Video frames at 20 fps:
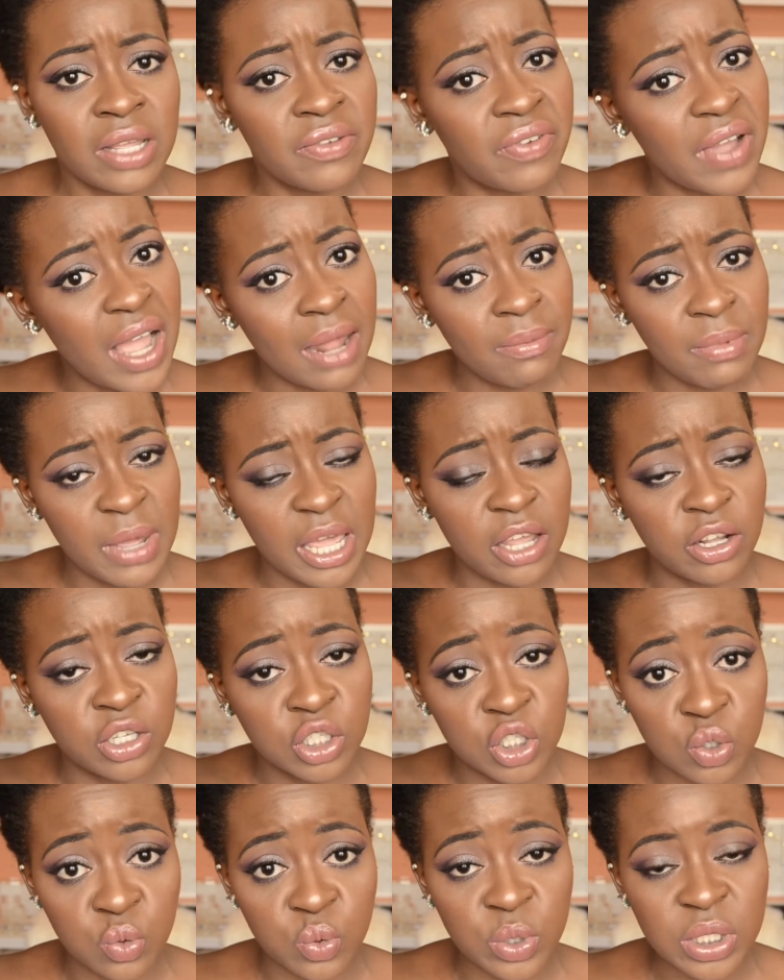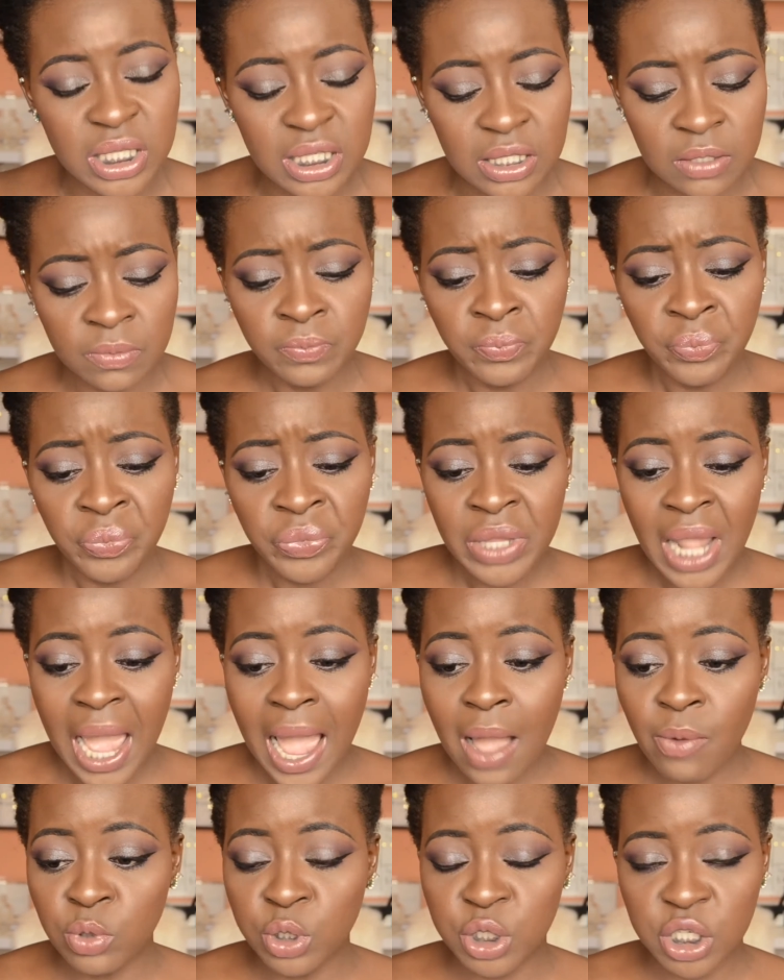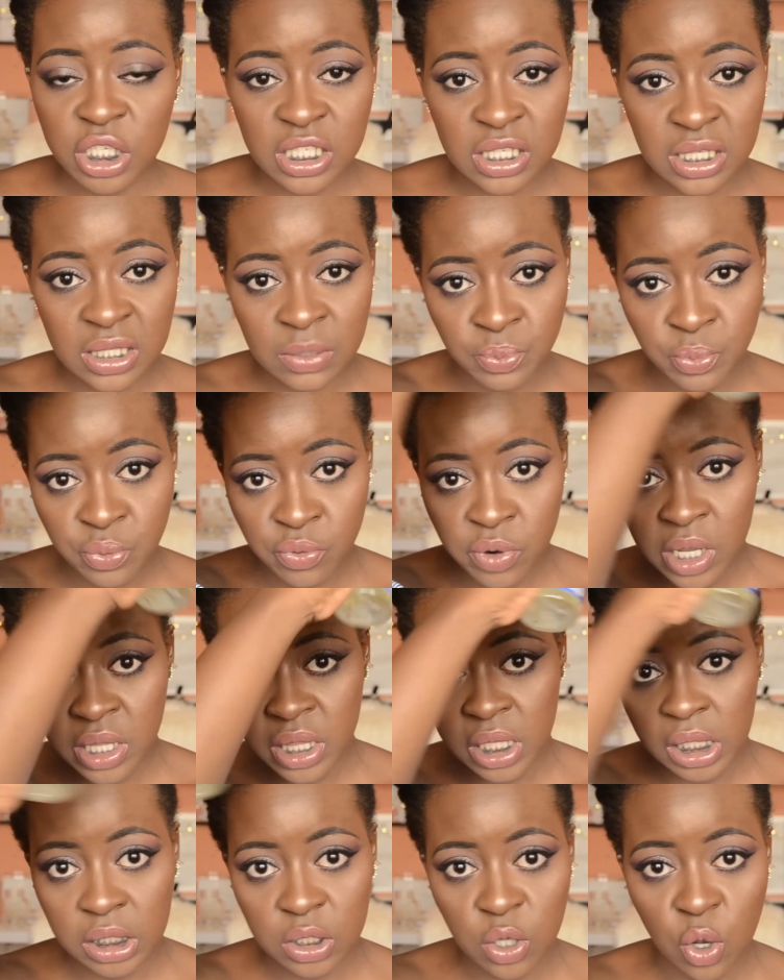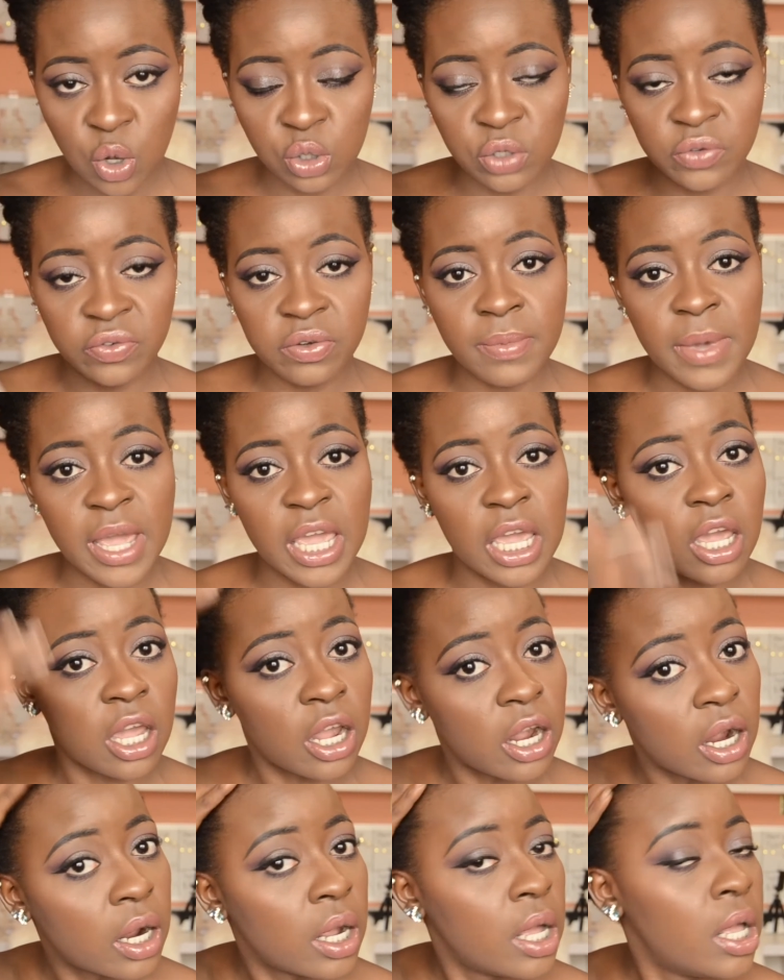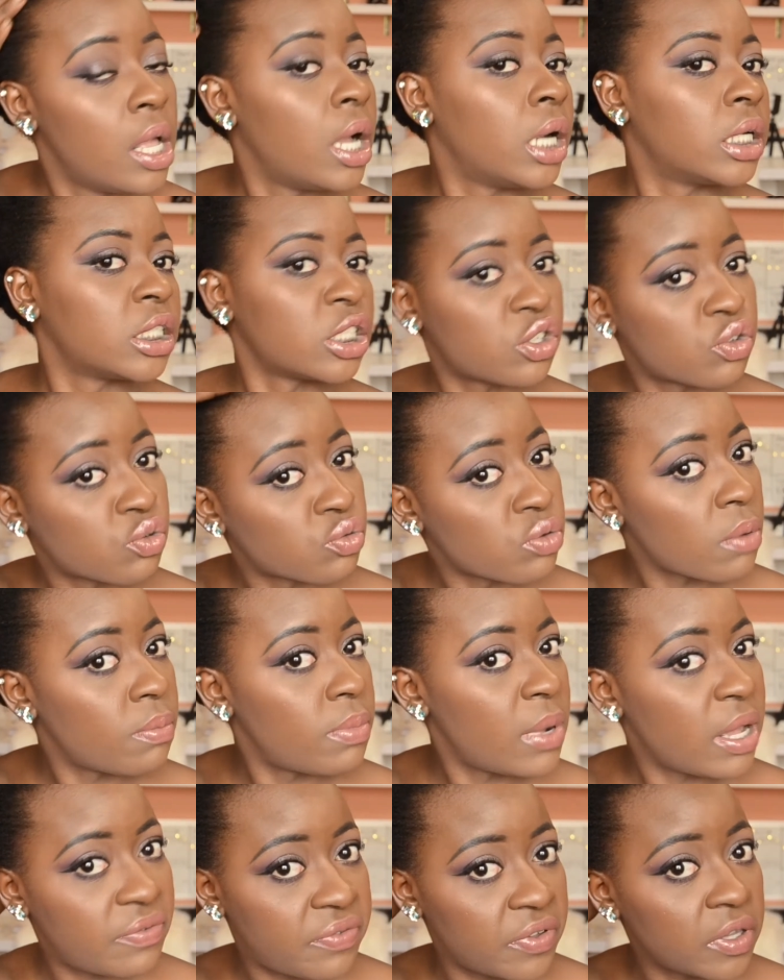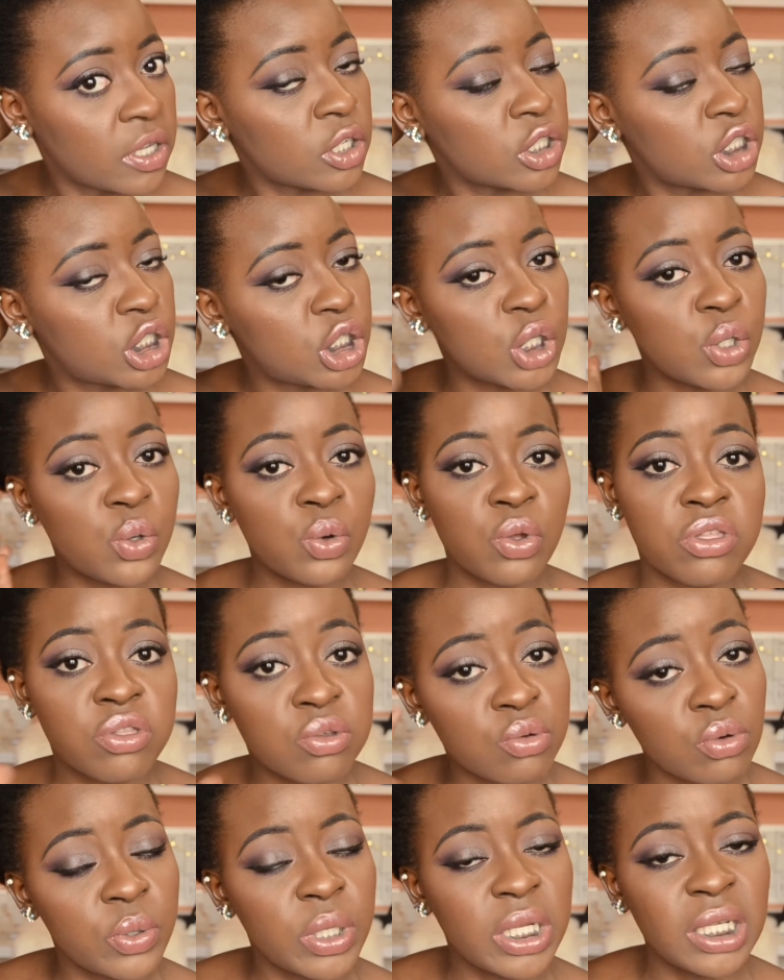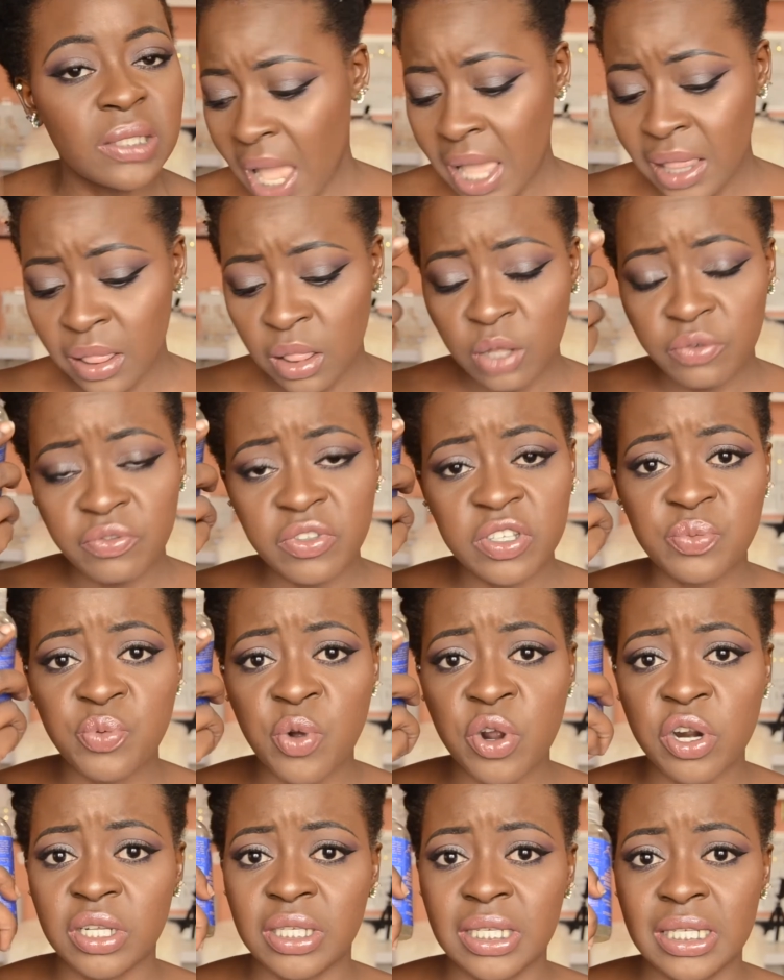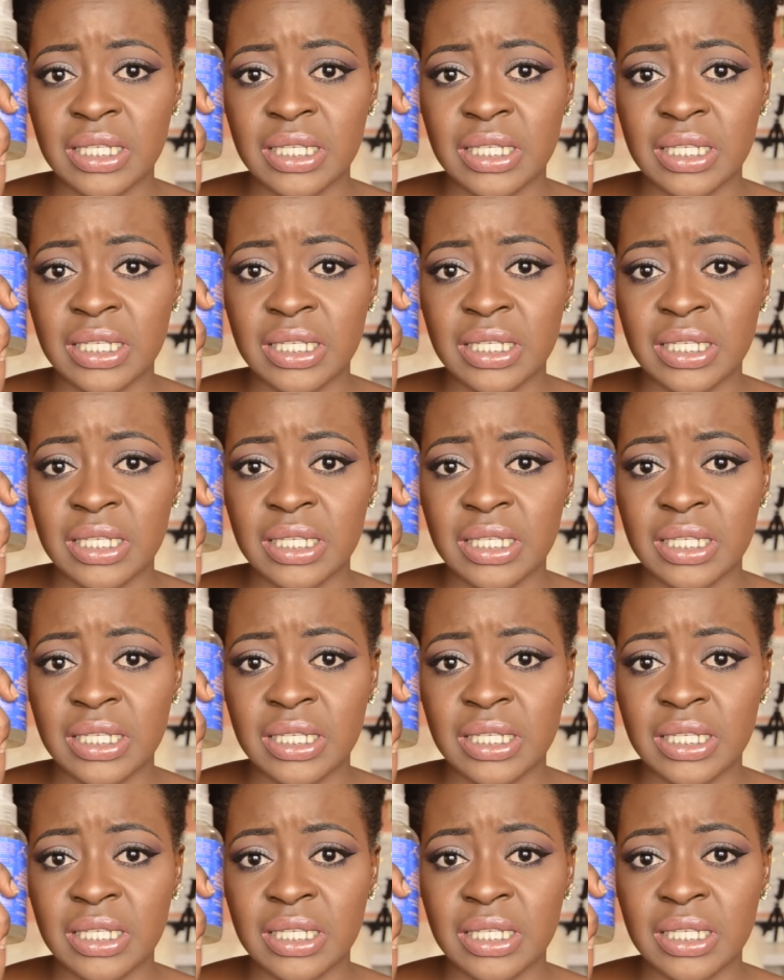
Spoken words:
If I had my hair in twists, I would just spray this all over my hair and just rub my fingers through it. I love this product.